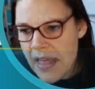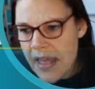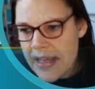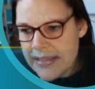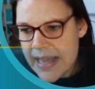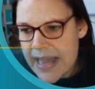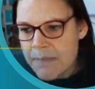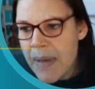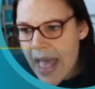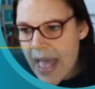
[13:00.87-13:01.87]
it's
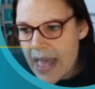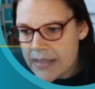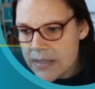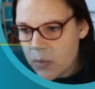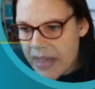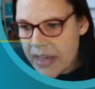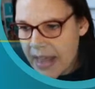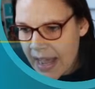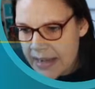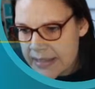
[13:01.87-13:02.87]
in pairs we
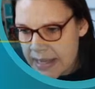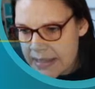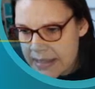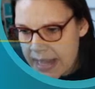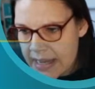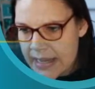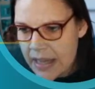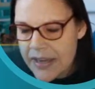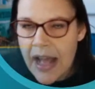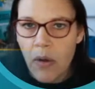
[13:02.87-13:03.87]
can access the data.
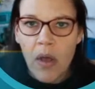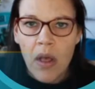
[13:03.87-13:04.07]
Now